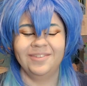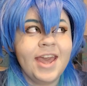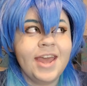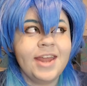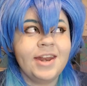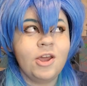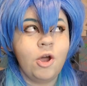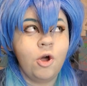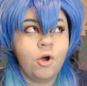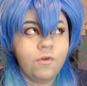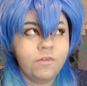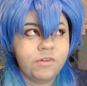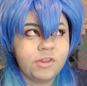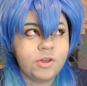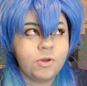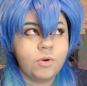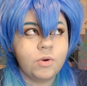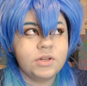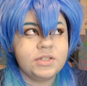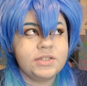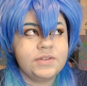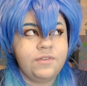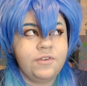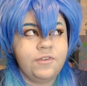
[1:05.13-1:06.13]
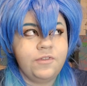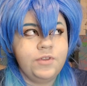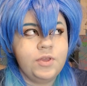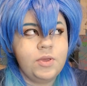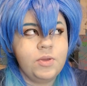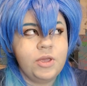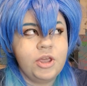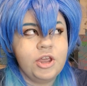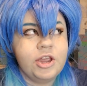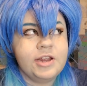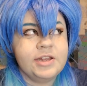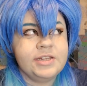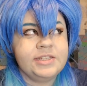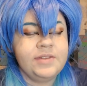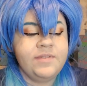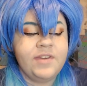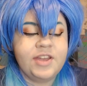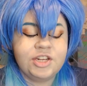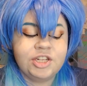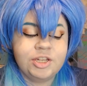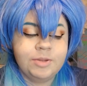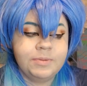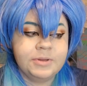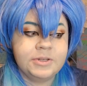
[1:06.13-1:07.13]
And over the course of a few years, I've
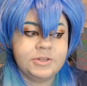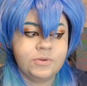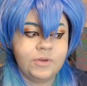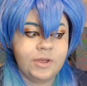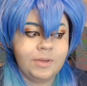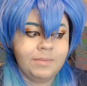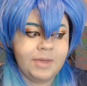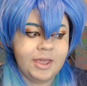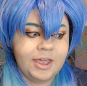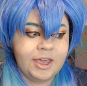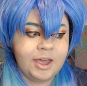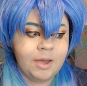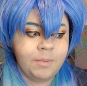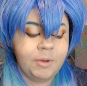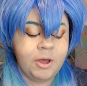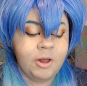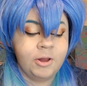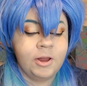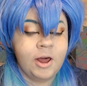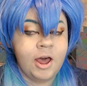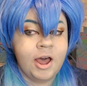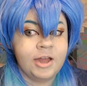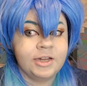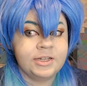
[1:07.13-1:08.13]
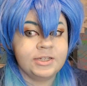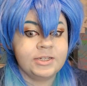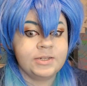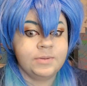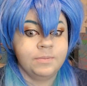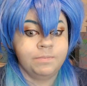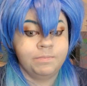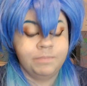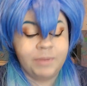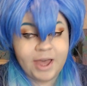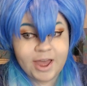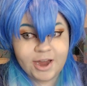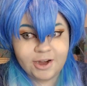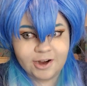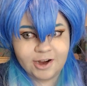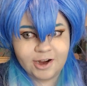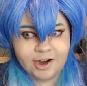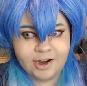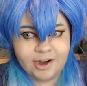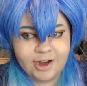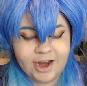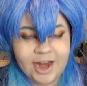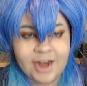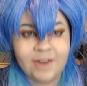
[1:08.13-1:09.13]
actually been doing makeup a lot
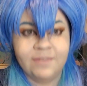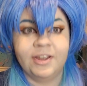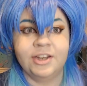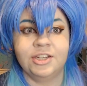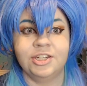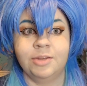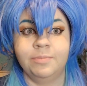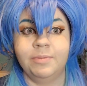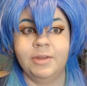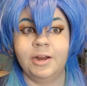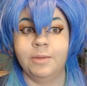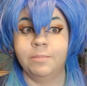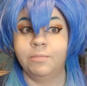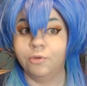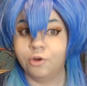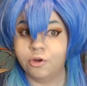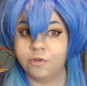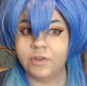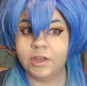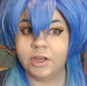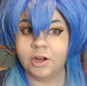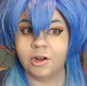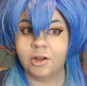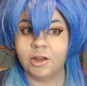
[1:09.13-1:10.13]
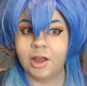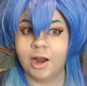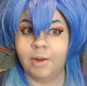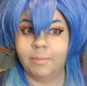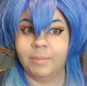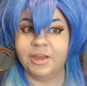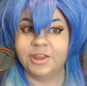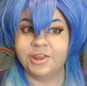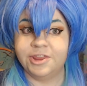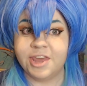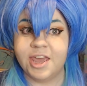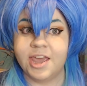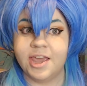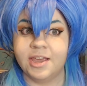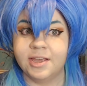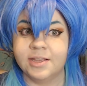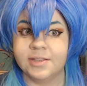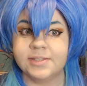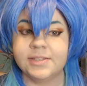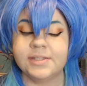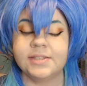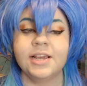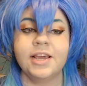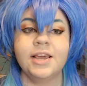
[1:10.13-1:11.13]
better, and I've actually been improving on a lot of my
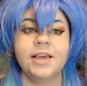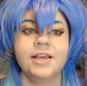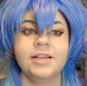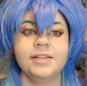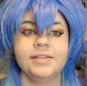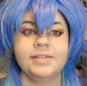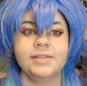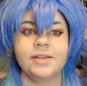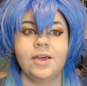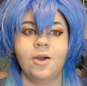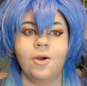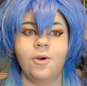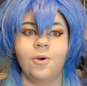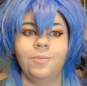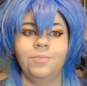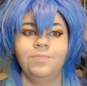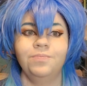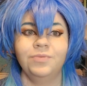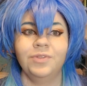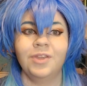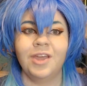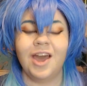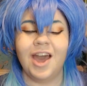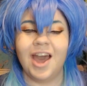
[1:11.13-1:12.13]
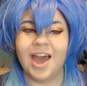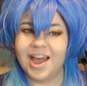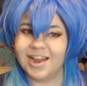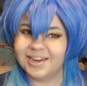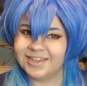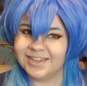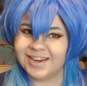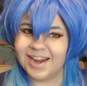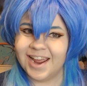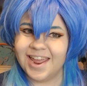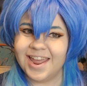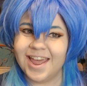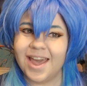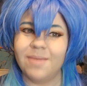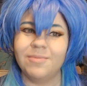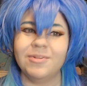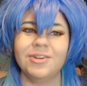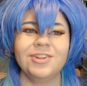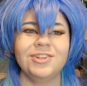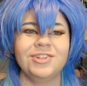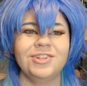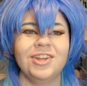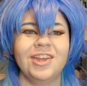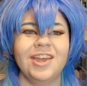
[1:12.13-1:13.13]
things. So today I'm
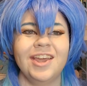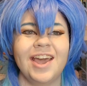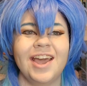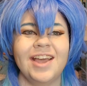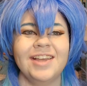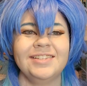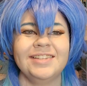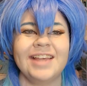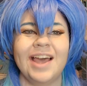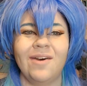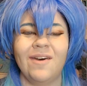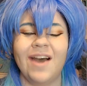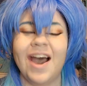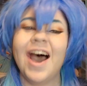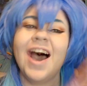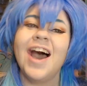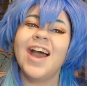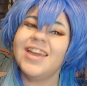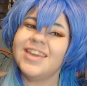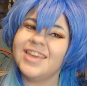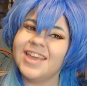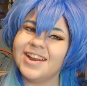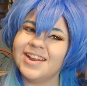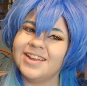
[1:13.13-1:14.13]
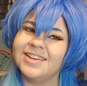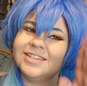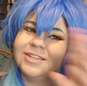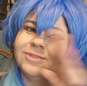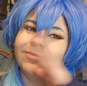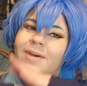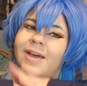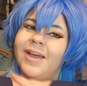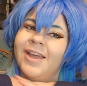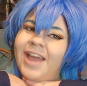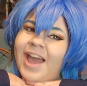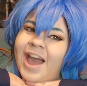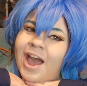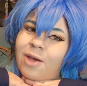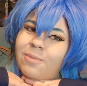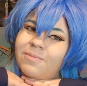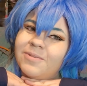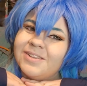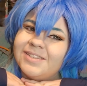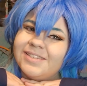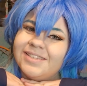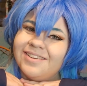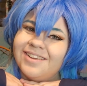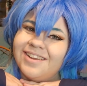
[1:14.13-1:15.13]
going to show you guys how I get into my
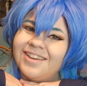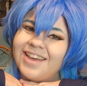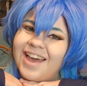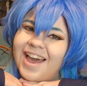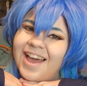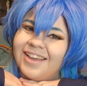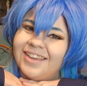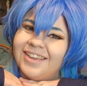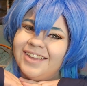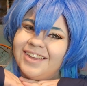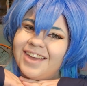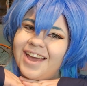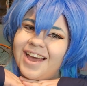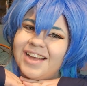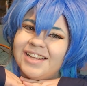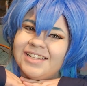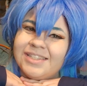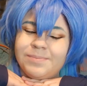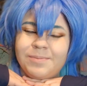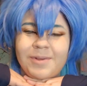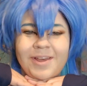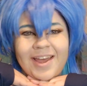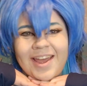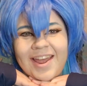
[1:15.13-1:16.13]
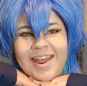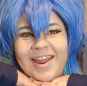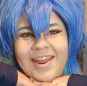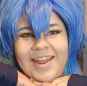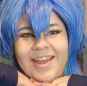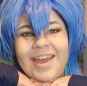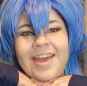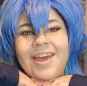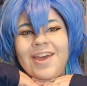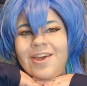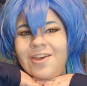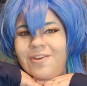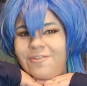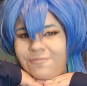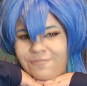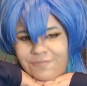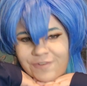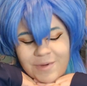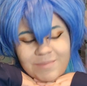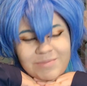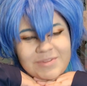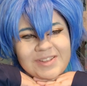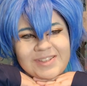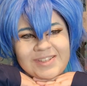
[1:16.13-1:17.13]
Aoba Seragaki cosplay
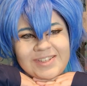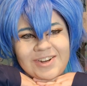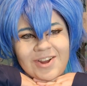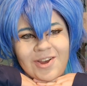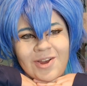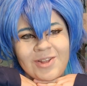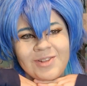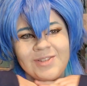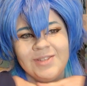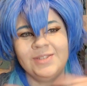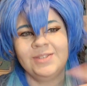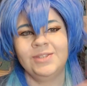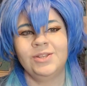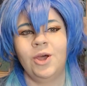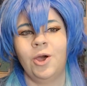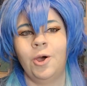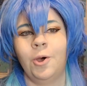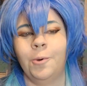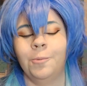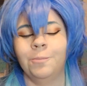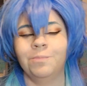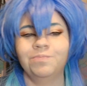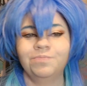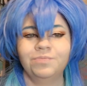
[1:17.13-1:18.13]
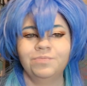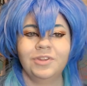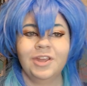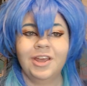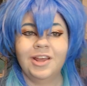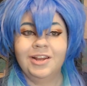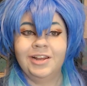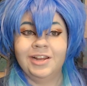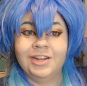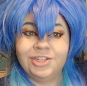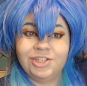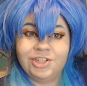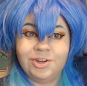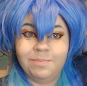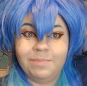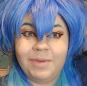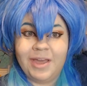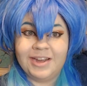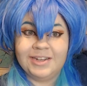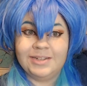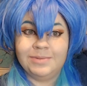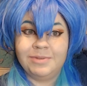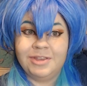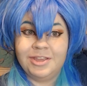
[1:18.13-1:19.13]
from the start. So let's jump
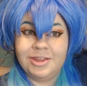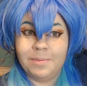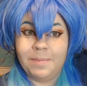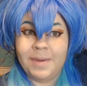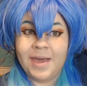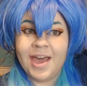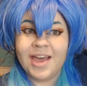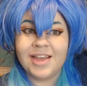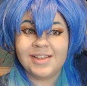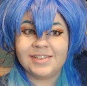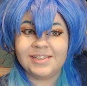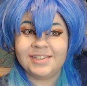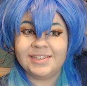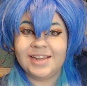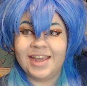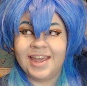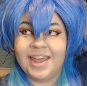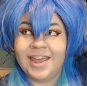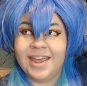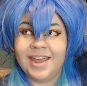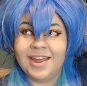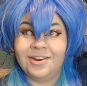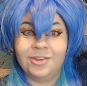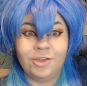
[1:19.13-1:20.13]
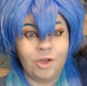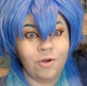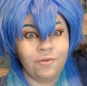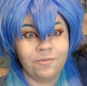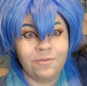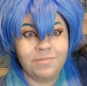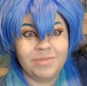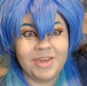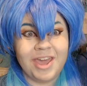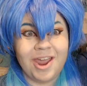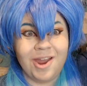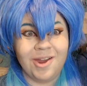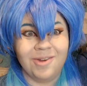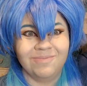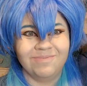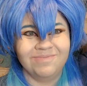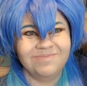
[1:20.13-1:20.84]
back to me in the past and go from there.